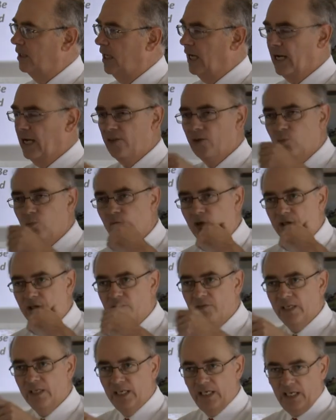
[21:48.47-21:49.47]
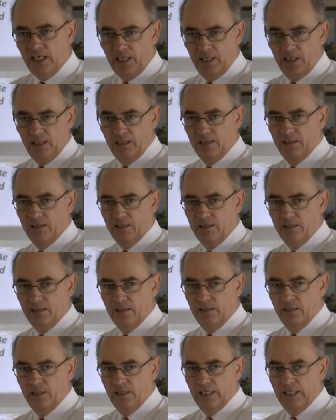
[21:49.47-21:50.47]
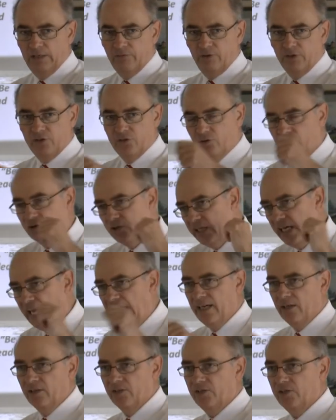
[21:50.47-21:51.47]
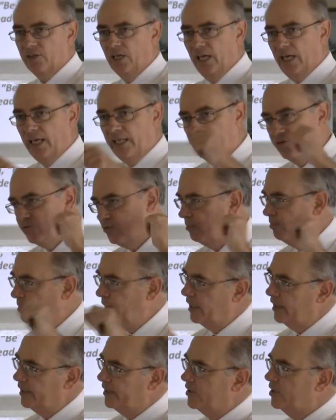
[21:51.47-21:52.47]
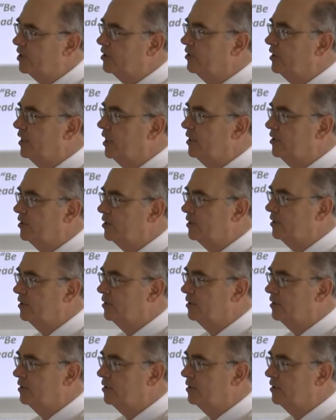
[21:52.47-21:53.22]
And the word of the king restores chaos in his rebellious creation.